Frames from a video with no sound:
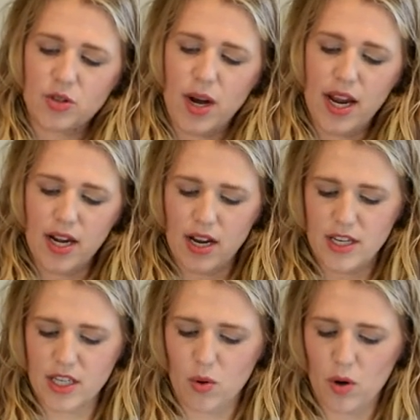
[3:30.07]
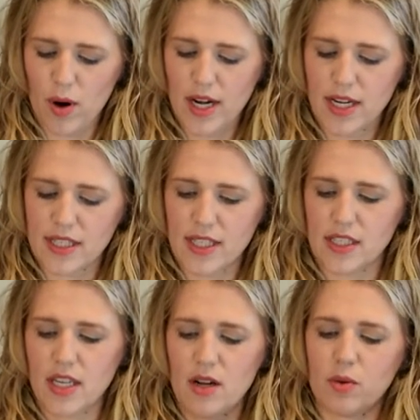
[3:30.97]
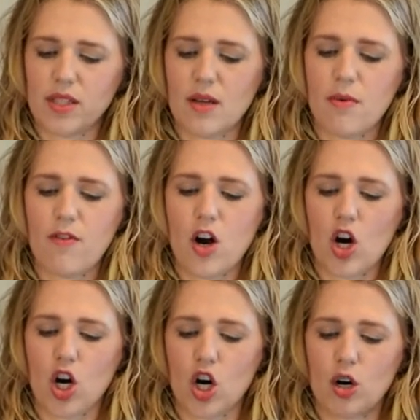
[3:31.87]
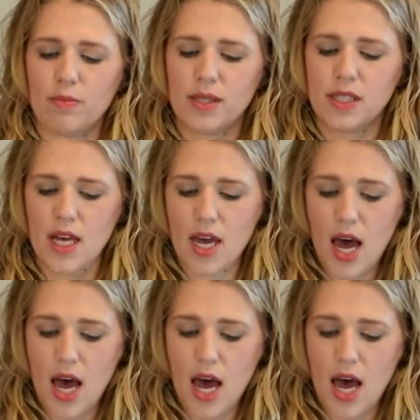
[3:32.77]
drain until we're ready to season it with some of our herbs